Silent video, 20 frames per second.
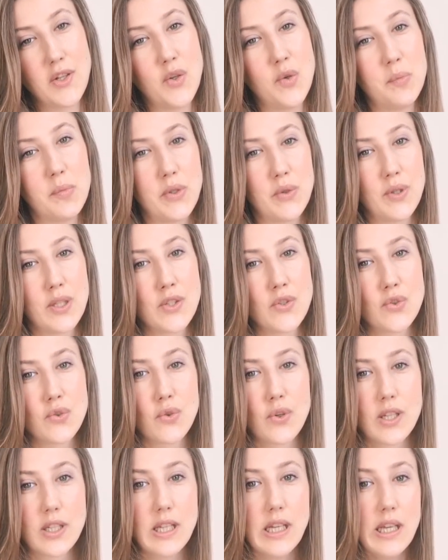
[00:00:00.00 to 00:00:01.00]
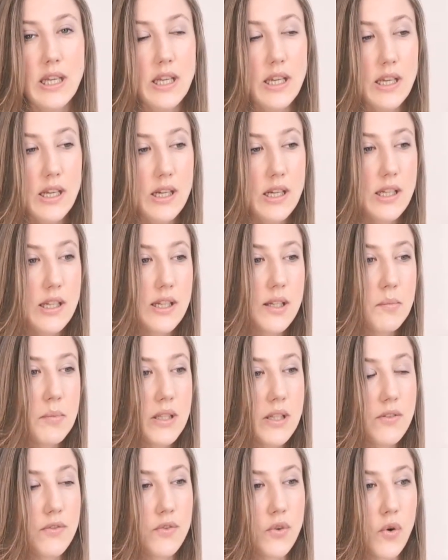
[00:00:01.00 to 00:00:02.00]
I hope you enjoyed a little
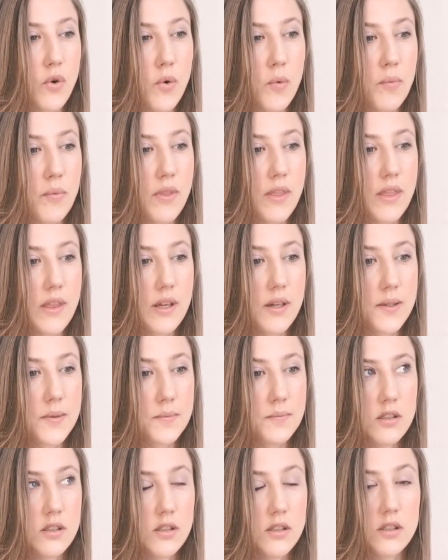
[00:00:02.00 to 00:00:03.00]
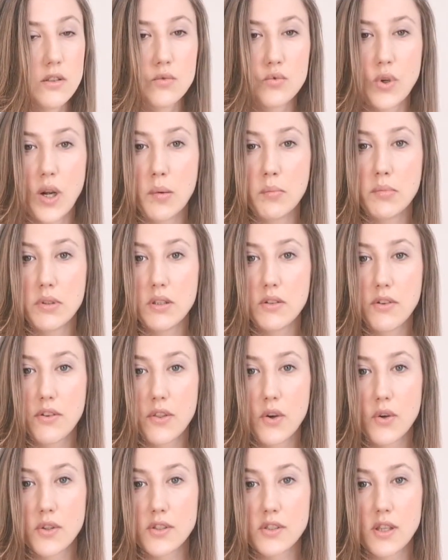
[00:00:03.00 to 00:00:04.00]
bit from the ramble of
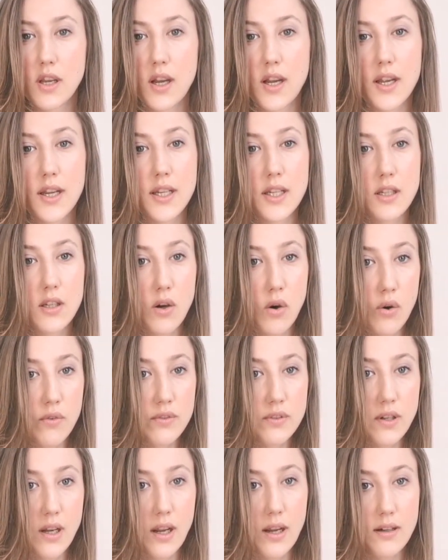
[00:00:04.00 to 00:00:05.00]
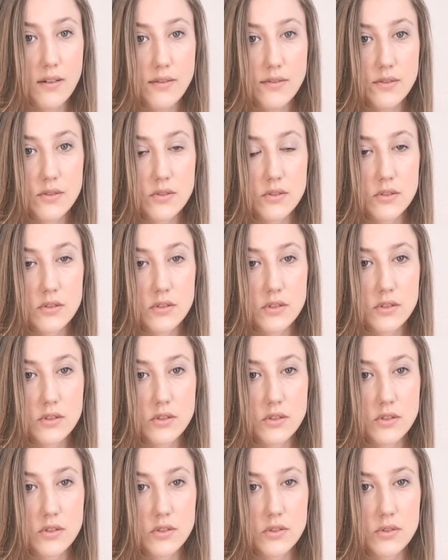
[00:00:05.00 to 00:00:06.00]
thoughts I often have.
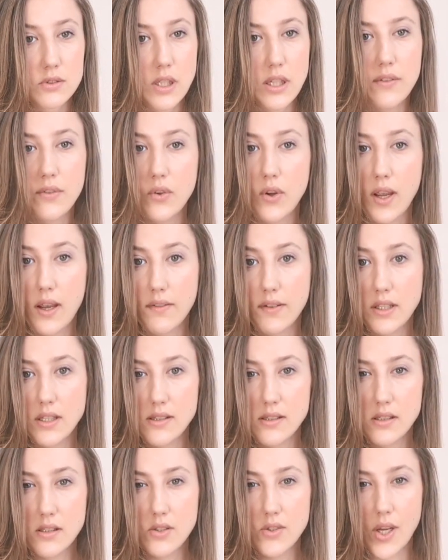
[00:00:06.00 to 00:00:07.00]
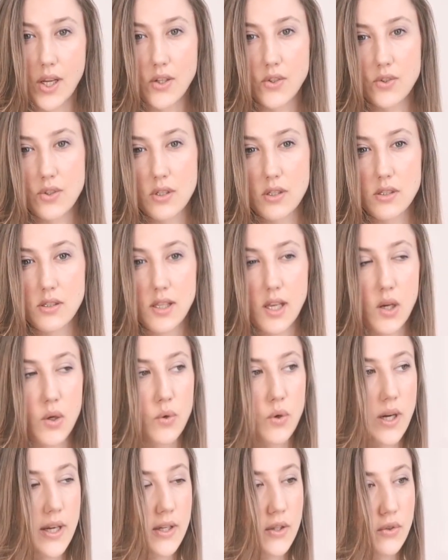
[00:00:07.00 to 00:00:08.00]
If you have any suggestions
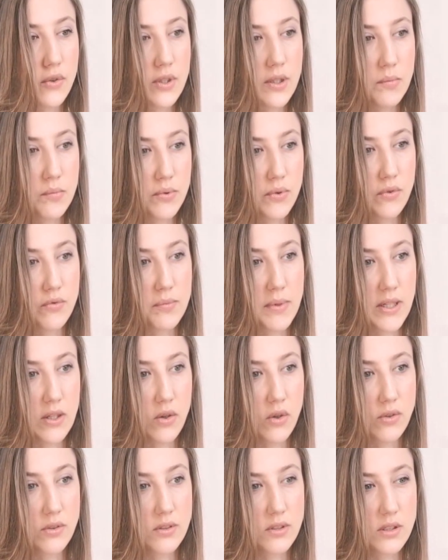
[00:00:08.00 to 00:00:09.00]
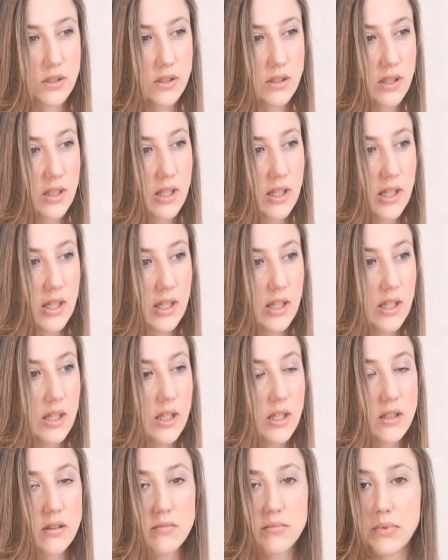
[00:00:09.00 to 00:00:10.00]
how I could improve my content,
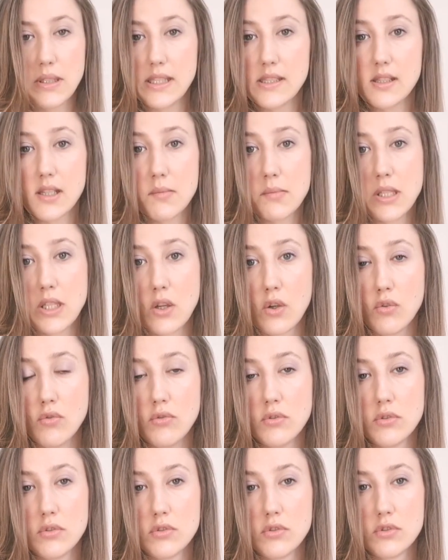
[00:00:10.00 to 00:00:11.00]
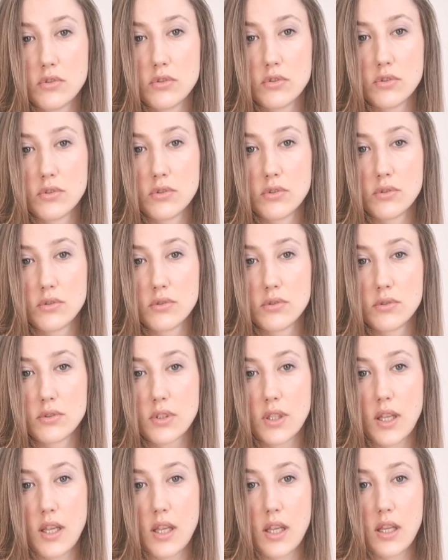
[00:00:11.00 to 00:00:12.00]
please let me know.
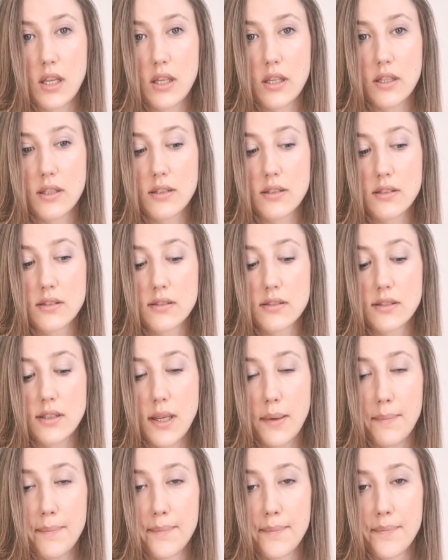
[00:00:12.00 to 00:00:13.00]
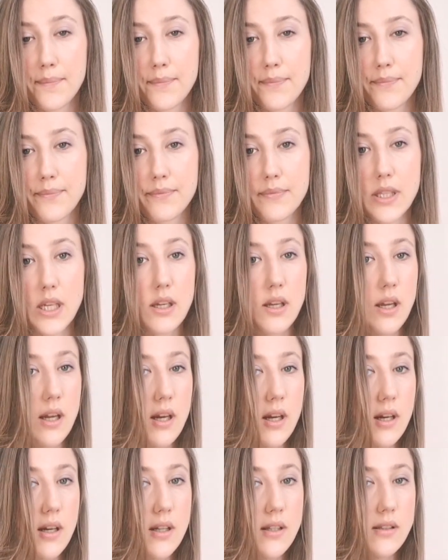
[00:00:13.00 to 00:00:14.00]
And yeah,
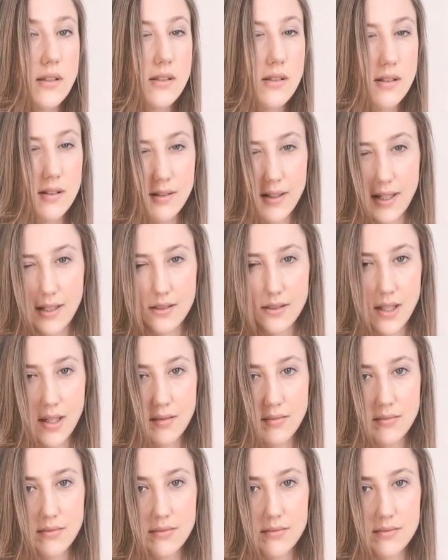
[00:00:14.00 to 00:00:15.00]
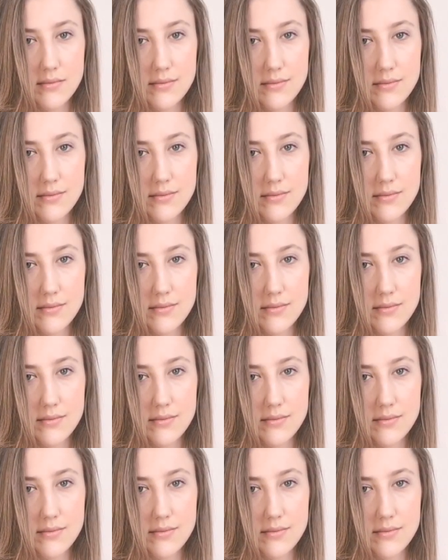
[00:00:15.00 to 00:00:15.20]
until next time,